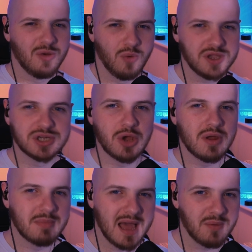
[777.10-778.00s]
what are you
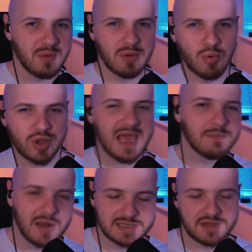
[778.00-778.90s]
doing, man? We want more
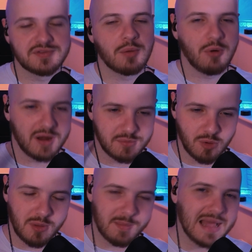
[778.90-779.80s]
gameplay stuff. Don't worry,
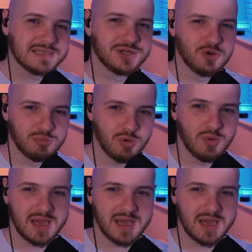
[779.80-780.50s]
we'll be back to normal